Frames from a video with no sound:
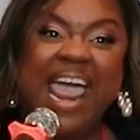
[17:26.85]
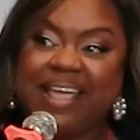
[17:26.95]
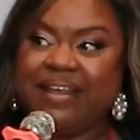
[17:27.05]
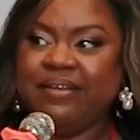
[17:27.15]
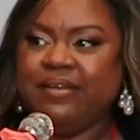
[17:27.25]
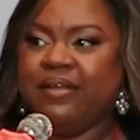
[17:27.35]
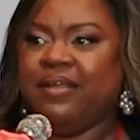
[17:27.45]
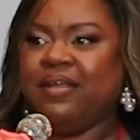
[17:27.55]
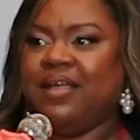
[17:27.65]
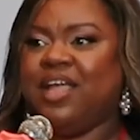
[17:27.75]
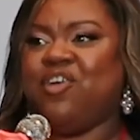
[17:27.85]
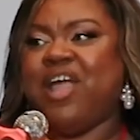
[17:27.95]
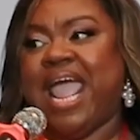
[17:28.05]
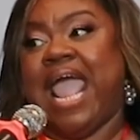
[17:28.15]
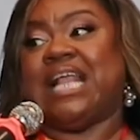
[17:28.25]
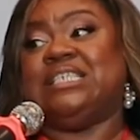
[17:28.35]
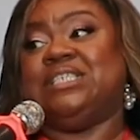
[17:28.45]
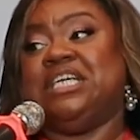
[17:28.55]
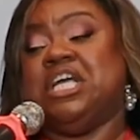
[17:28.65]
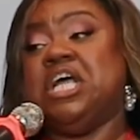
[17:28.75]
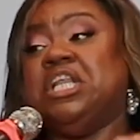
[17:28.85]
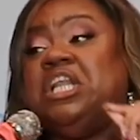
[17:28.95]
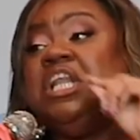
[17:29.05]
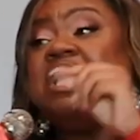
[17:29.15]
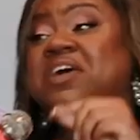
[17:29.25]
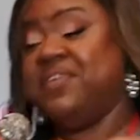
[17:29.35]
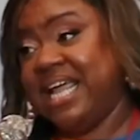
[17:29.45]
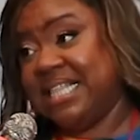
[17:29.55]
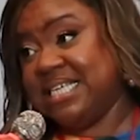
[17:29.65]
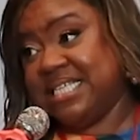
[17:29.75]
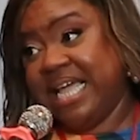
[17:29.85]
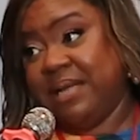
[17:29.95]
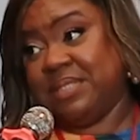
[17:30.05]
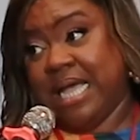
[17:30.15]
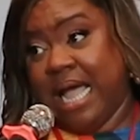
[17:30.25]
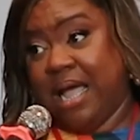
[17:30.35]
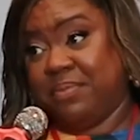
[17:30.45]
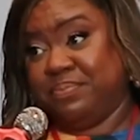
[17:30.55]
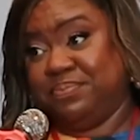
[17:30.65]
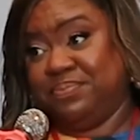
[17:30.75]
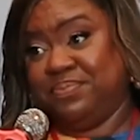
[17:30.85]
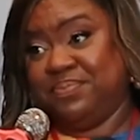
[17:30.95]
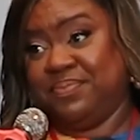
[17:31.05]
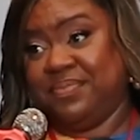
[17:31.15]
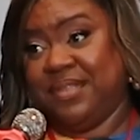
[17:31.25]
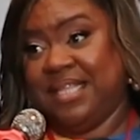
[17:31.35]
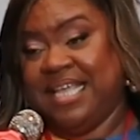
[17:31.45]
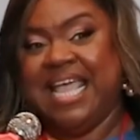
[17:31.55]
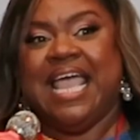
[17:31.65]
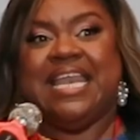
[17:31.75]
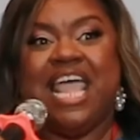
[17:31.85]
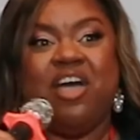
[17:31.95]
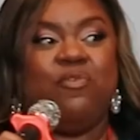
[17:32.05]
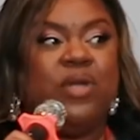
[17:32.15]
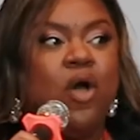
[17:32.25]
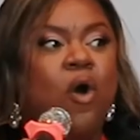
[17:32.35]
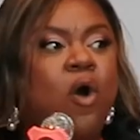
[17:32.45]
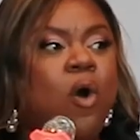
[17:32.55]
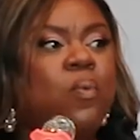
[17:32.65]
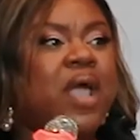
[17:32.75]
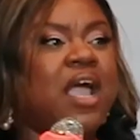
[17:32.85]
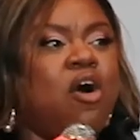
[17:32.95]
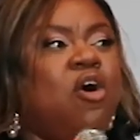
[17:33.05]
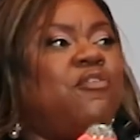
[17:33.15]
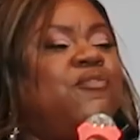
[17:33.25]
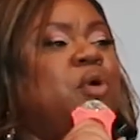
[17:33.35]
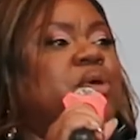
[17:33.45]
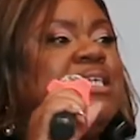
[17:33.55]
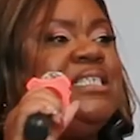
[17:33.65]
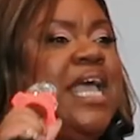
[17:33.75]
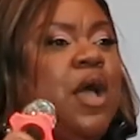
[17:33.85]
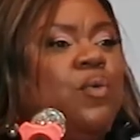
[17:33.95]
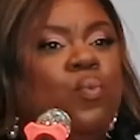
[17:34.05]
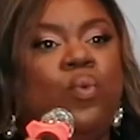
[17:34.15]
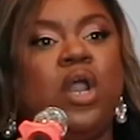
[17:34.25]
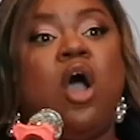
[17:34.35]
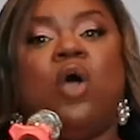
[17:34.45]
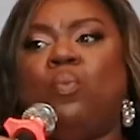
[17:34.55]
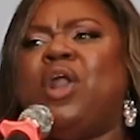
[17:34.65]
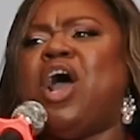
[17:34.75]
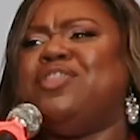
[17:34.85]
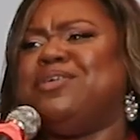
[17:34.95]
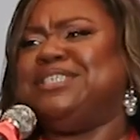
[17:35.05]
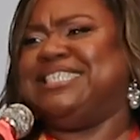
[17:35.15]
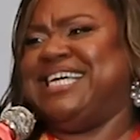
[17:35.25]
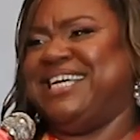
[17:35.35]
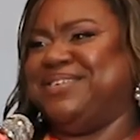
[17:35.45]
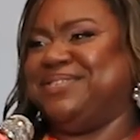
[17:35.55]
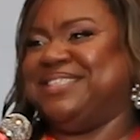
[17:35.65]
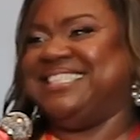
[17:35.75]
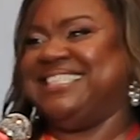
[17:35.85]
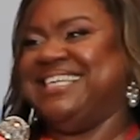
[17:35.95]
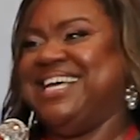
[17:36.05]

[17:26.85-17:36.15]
at it and you're actually love it at the same time. Now, if we always all focus on what are what are those skills?